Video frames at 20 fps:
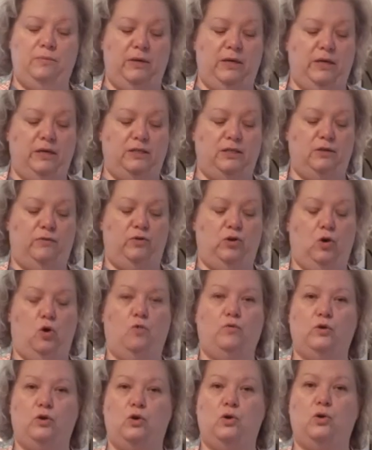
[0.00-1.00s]
because if you
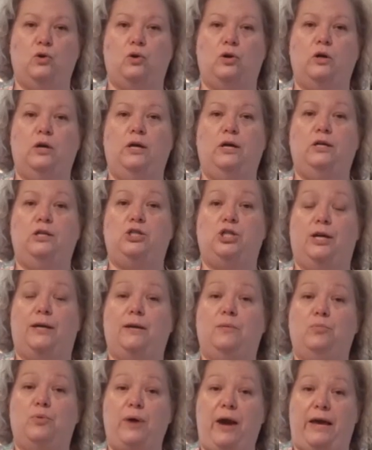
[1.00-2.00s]
overcook
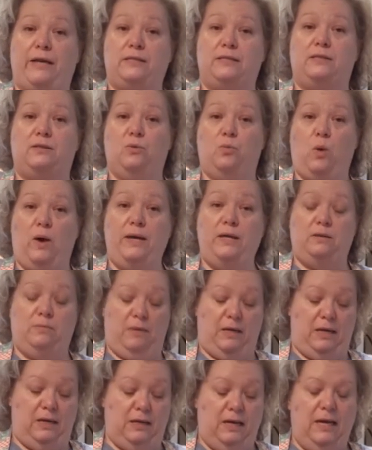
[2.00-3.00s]
chicken breast, the white
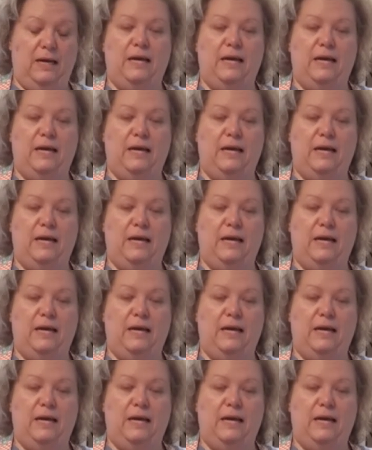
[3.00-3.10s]
meat,